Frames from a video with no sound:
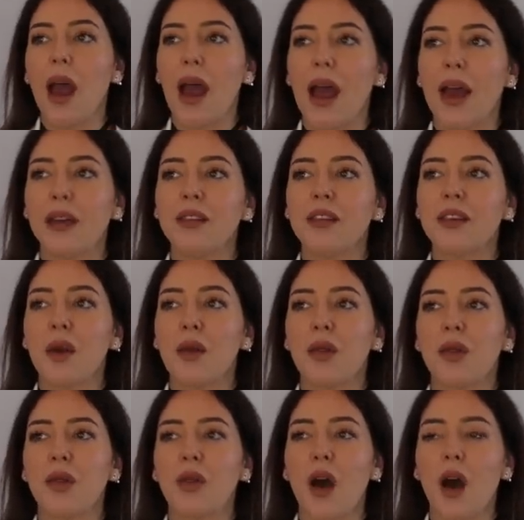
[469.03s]
and
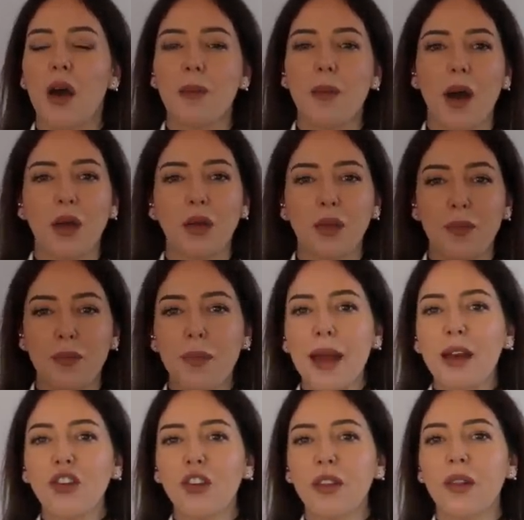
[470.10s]
um, I've
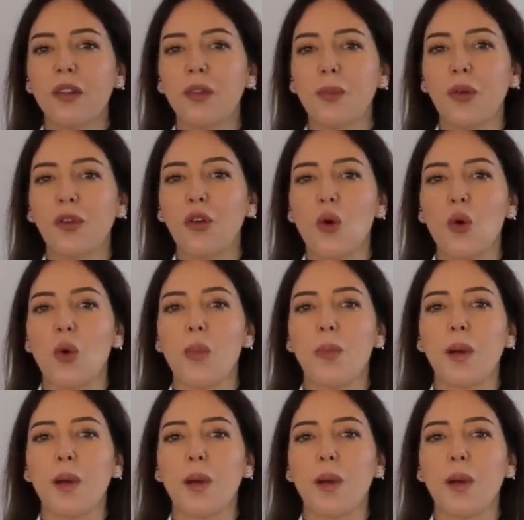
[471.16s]
mentioned this before,